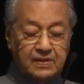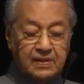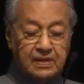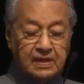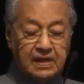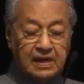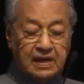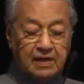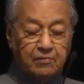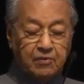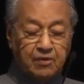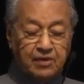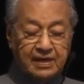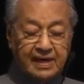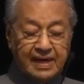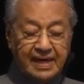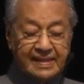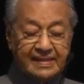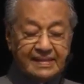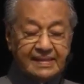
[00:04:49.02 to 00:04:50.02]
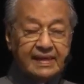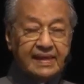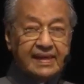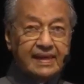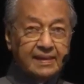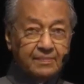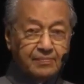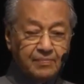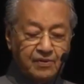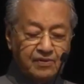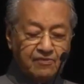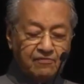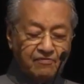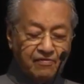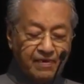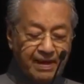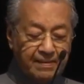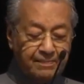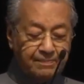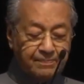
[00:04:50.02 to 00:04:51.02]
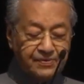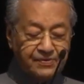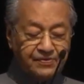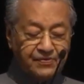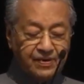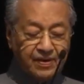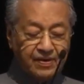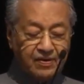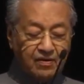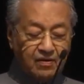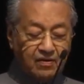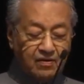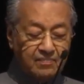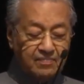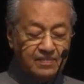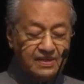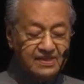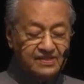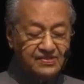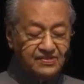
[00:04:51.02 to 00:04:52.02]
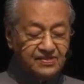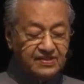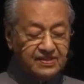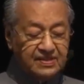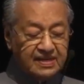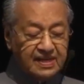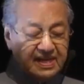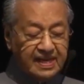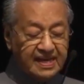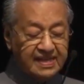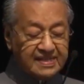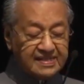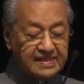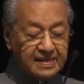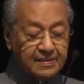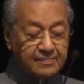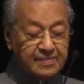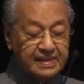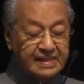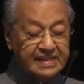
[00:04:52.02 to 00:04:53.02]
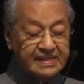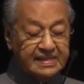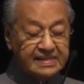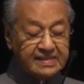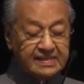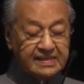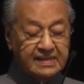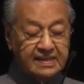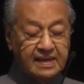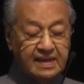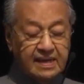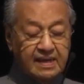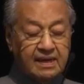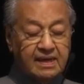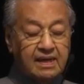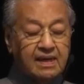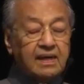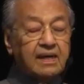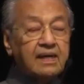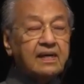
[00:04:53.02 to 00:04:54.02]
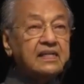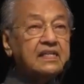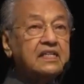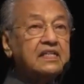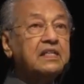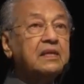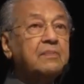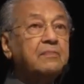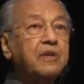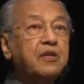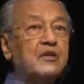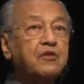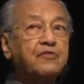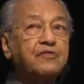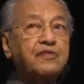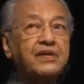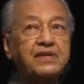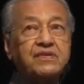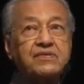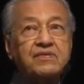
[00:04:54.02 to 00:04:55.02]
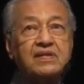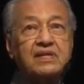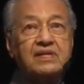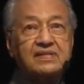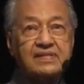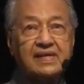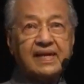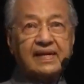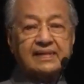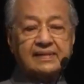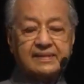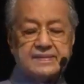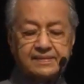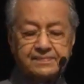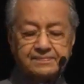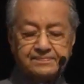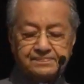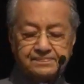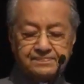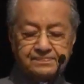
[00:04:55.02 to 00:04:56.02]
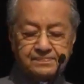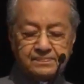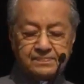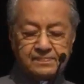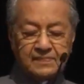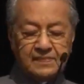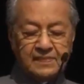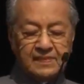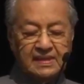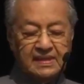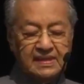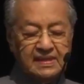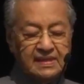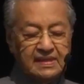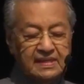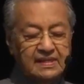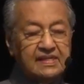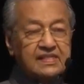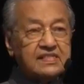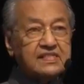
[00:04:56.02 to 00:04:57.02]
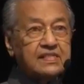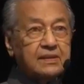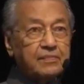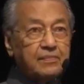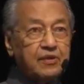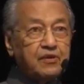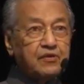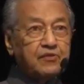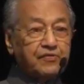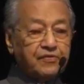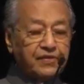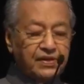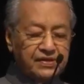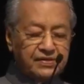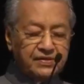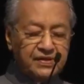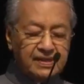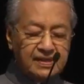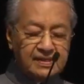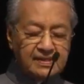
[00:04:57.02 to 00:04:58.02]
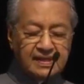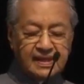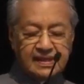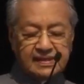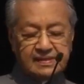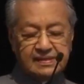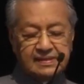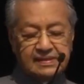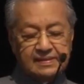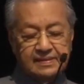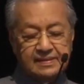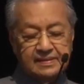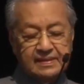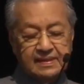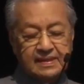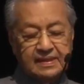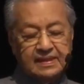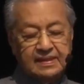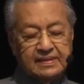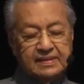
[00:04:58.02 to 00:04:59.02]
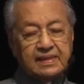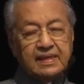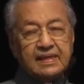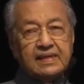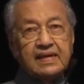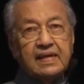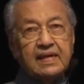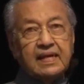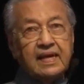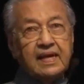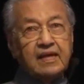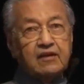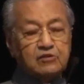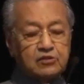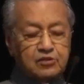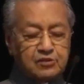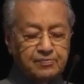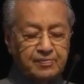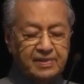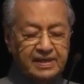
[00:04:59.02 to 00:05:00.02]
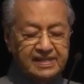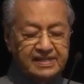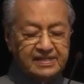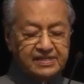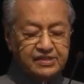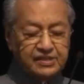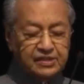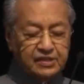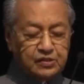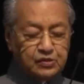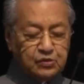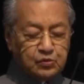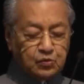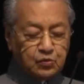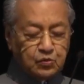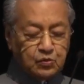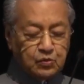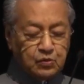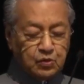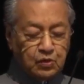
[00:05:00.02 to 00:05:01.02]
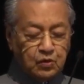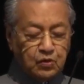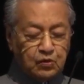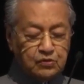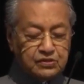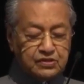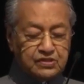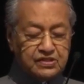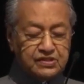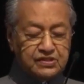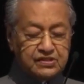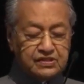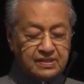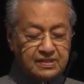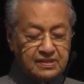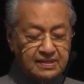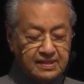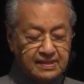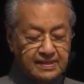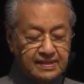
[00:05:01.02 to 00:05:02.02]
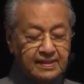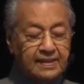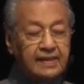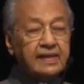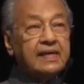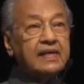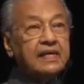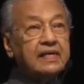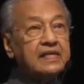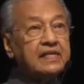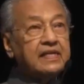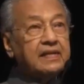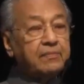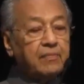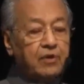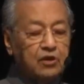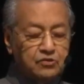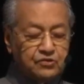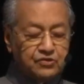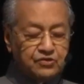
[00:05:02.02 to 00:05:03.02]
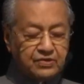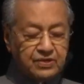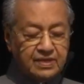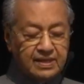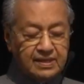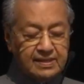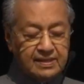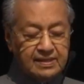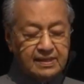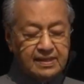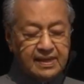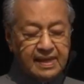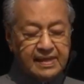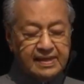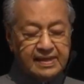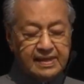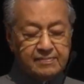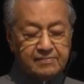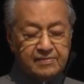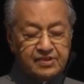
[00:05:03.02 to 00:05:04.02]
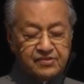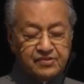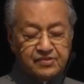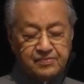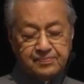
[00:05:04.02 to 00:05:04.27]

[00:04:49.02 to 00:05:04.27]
about 98.5% of Malaysian SMEs are in the manufacturing sector. It is the manufacturing sector that allows Malaysia to consistently demonstrate dynamism